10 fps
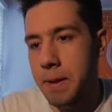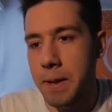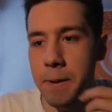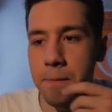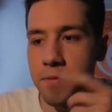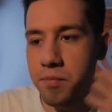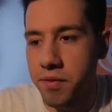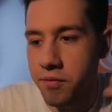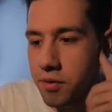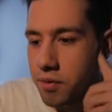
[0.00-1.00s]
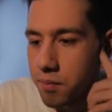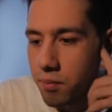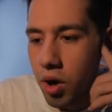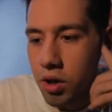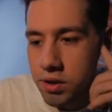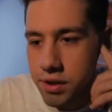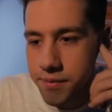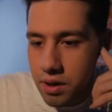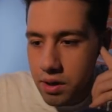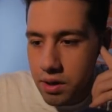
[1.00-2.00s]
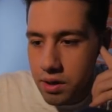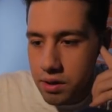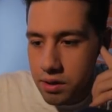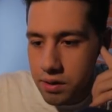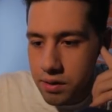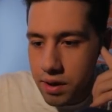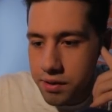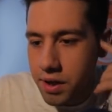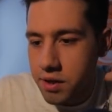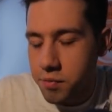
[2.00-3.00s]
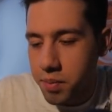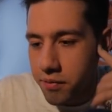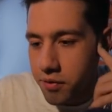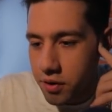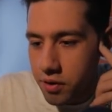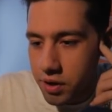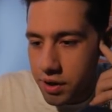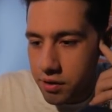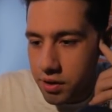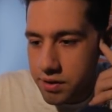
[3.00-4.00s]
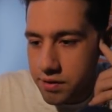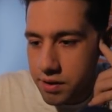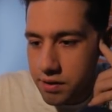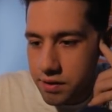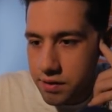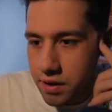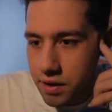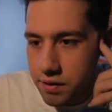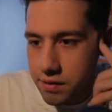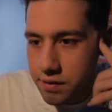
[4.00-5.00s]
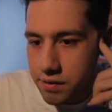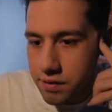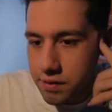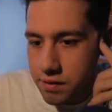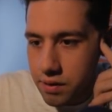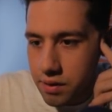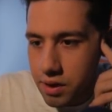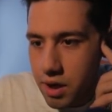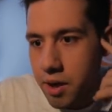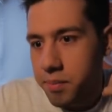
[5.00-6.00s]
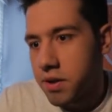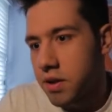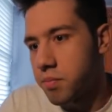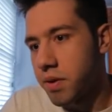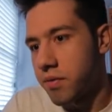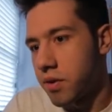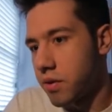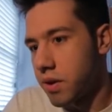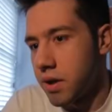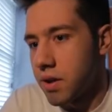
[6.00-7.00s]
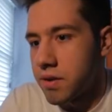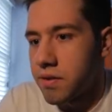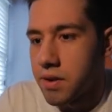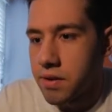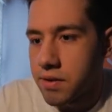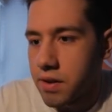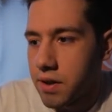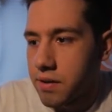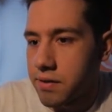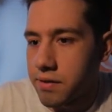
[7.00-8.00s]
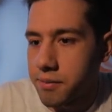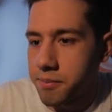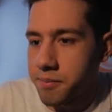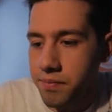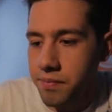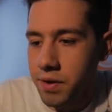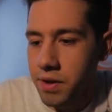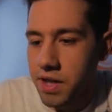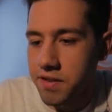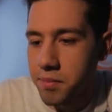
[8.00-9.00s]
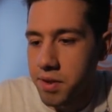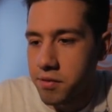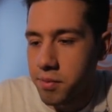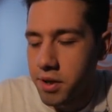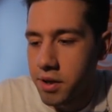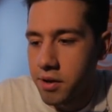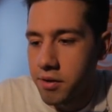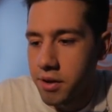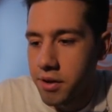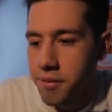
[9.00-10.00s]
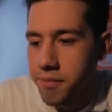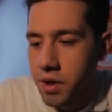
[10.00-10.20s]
Okay, let's play for Mauler. And I think I just play for early Glusty in this case. Yeah, I just play for early Glusty in this case. I think that's the best way to go here.